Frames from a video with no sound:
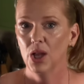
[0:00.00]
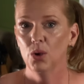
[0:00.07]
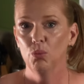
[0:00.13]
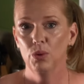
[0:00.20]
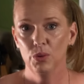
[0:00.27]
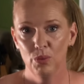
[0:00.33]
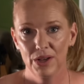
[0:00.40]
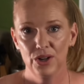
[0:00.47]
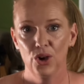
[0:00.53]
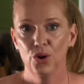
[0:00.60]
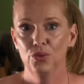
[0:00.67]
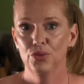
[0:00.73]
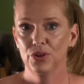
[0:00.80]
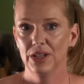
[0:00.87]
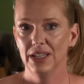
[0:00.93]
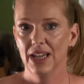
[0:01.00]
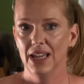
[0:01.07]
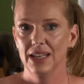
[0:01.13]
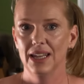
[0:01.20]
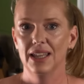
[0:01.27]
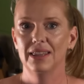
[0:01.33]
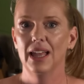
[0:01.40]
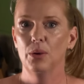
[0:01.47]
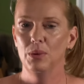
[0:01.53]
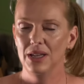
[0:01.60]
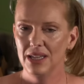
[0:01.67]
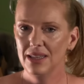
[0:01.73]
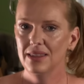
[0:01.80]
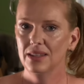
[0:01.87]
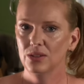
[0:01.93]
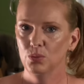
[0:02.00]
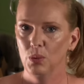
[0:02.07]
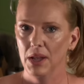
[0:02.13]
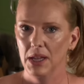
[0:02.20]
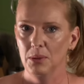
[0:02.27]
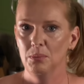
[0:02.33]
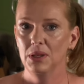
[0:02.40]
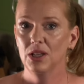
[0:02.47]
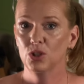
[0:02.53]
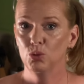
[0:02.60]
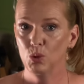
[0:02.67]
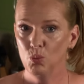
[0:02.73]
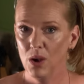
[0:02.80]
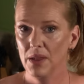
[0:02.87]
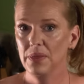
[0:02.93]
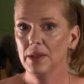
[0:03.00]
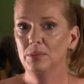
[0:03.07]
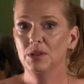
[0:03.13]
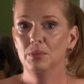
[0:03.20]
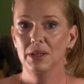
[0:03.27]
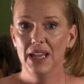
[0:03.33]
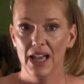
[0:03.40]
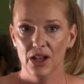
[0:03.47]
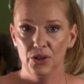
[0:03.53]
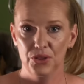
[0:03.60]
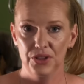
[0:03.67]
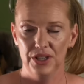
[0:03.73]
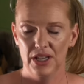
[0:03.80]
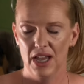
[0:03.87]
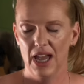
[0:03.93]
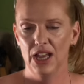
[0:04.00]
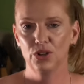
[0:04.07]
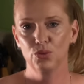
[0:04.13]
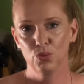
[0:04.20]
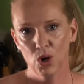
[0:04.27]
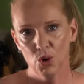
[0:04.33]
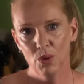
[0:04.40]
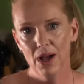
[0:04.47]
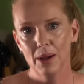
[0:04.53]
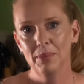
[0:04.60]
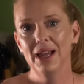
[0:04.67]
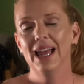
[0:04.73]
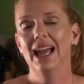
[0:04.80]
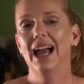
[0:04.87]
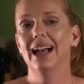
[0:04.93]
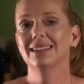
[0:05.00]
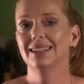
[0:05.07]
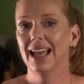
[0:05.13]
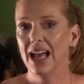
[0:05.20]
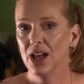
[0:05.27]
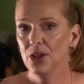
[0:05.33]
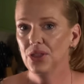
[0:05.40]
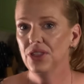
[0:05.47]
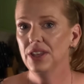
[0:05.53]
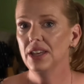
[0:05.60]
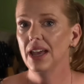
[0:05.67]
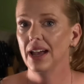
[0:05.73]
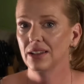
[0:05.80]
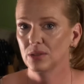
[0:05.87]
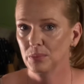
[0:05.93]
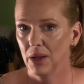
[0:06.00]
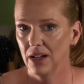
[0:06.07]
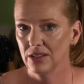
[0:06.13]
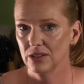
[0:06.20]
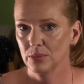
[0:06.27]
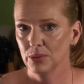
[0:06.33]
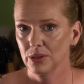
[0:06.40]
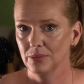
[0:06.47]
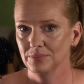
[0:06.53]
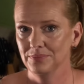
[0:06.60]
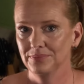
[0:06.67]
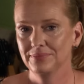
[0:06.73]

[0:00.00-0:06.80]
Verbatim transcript: We went over again that we eat this way because we want them to be healthy and grow up as healthy as possible.